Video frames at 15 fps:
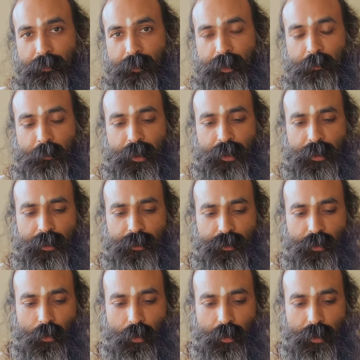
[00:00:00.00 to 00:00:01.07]
This period
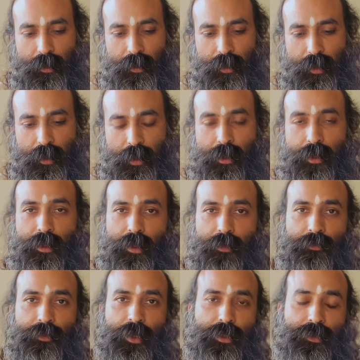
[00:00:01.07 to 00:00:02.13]
is called
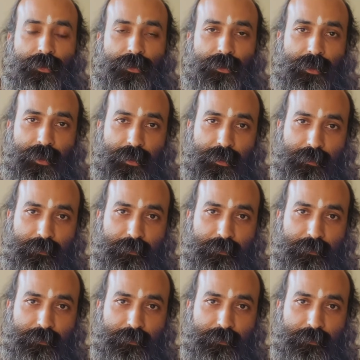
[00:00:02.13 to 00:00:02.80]
Navratri.